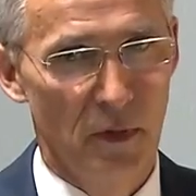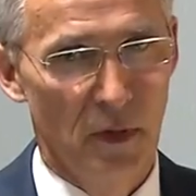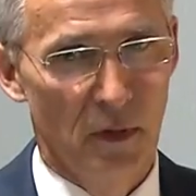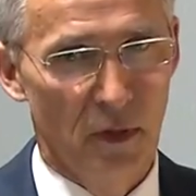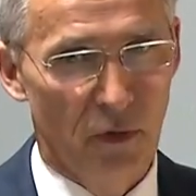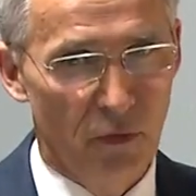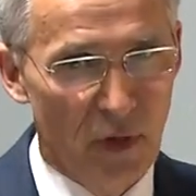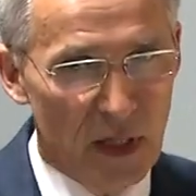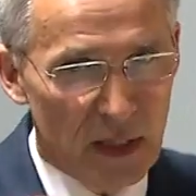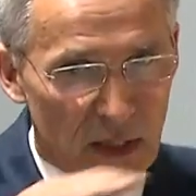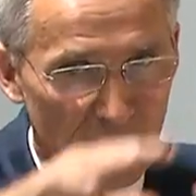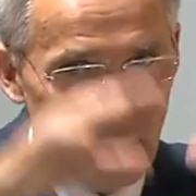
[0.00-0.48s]

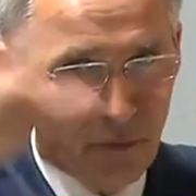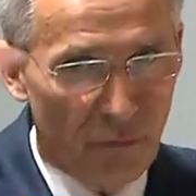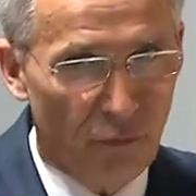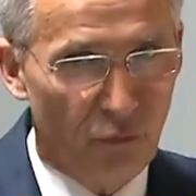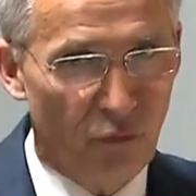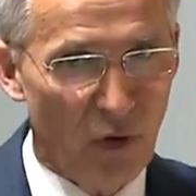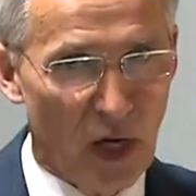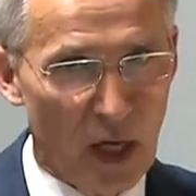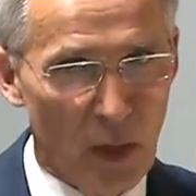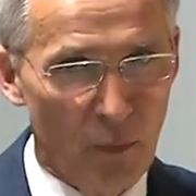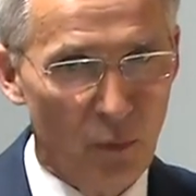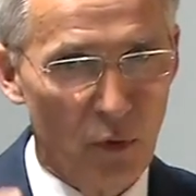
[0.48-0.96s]
creating a
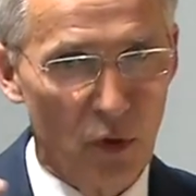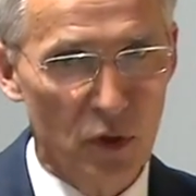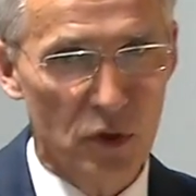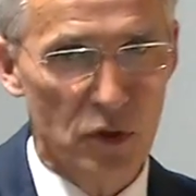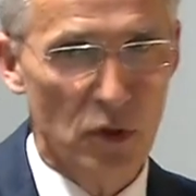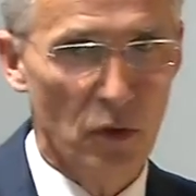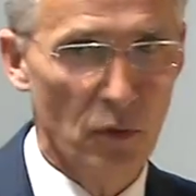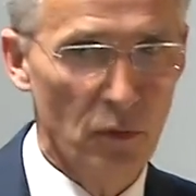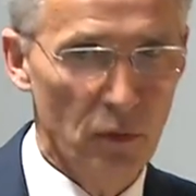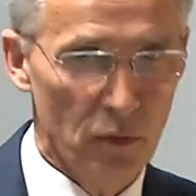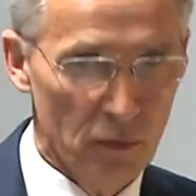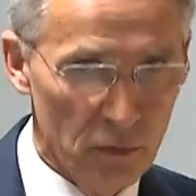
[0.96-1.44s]
framework
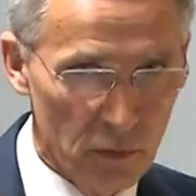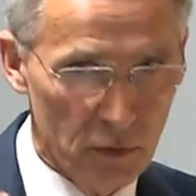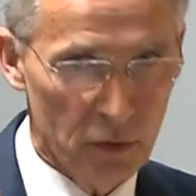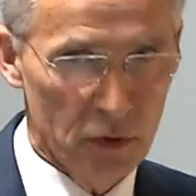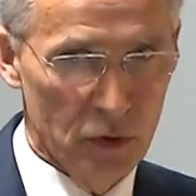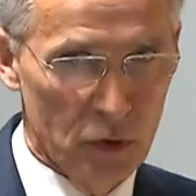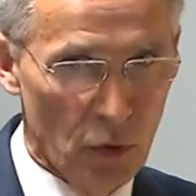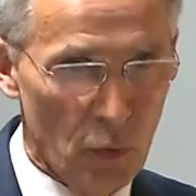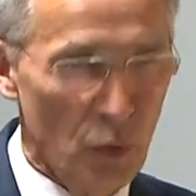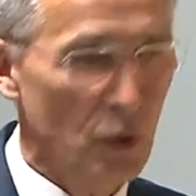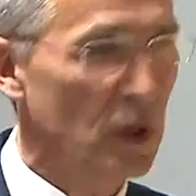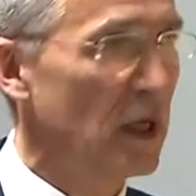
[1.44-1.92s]
so
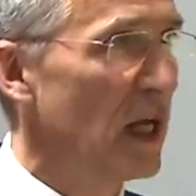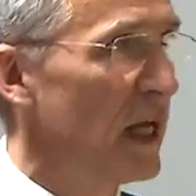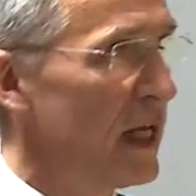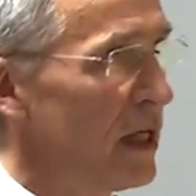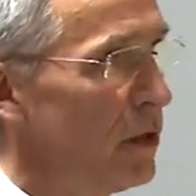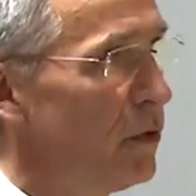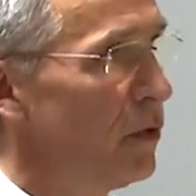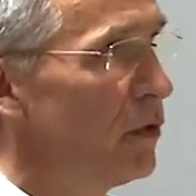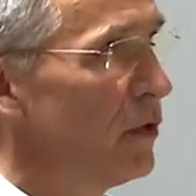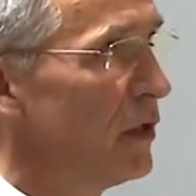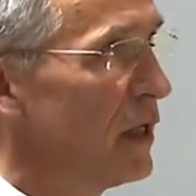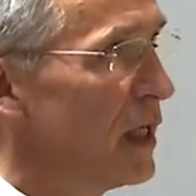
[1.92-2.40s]
UK
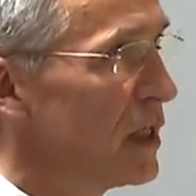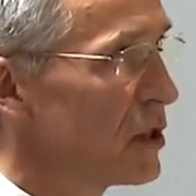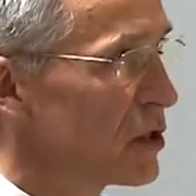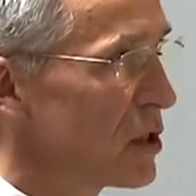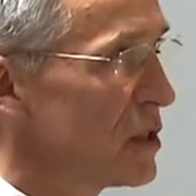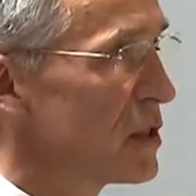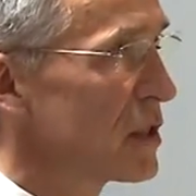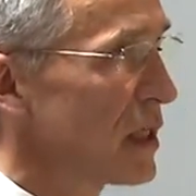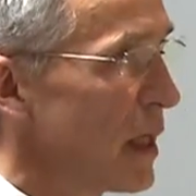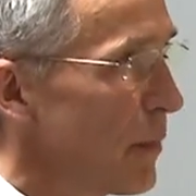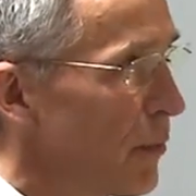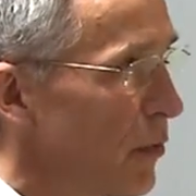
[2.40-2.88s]
and other
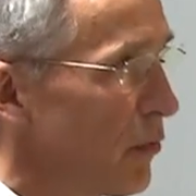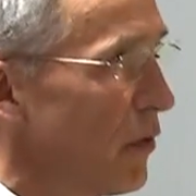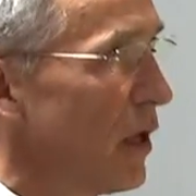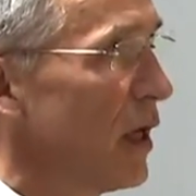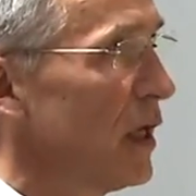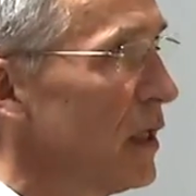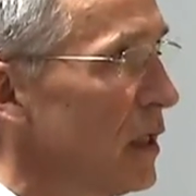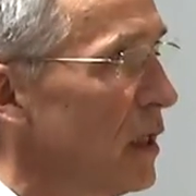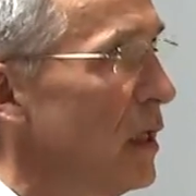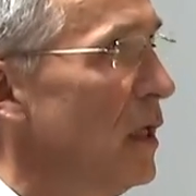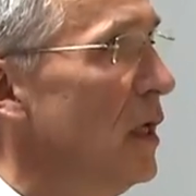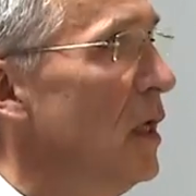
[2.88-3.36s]
nations can
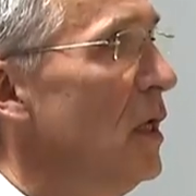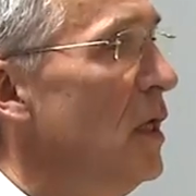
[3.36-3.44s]
provide,